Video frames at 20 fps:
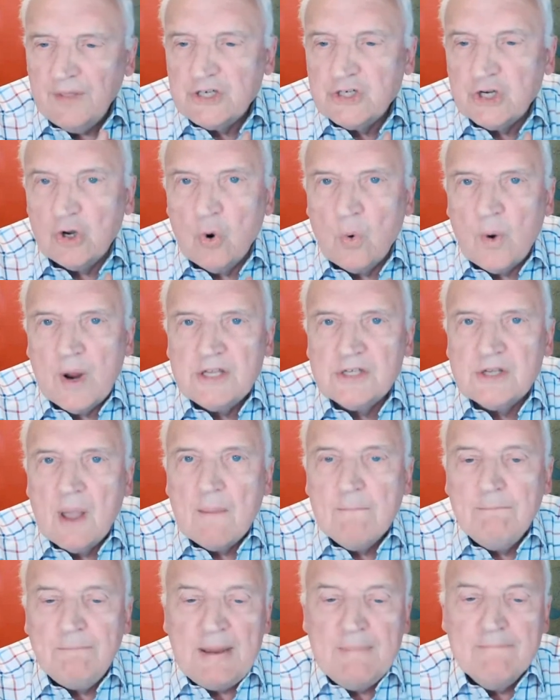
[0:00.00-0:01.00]
They should
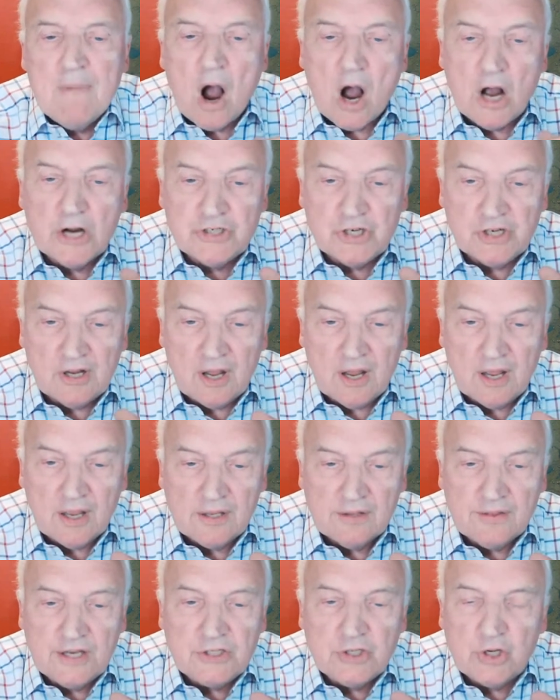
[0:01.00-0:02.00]
always be
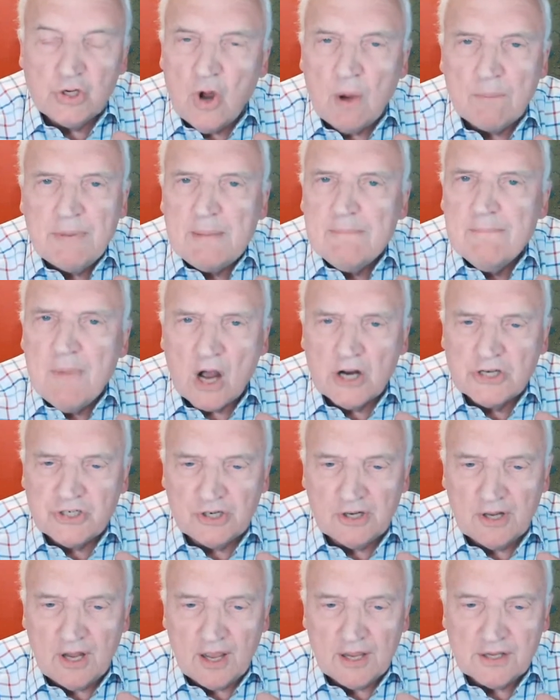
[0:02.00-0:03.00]
marginalized. They should not be
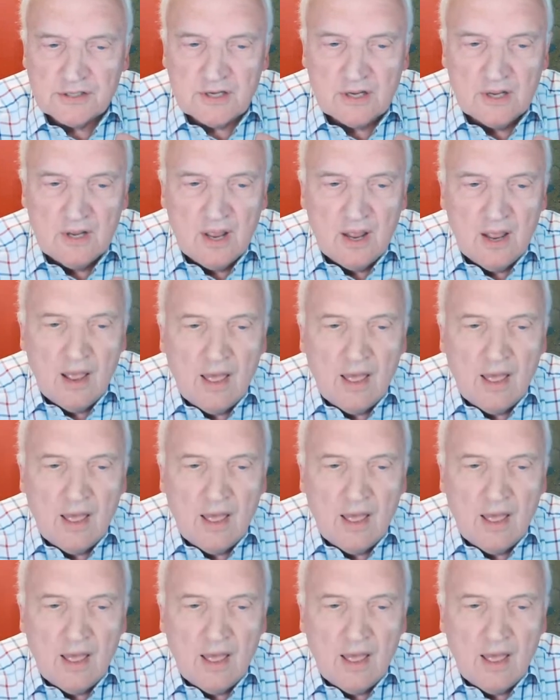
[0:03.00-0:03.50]
marginalized.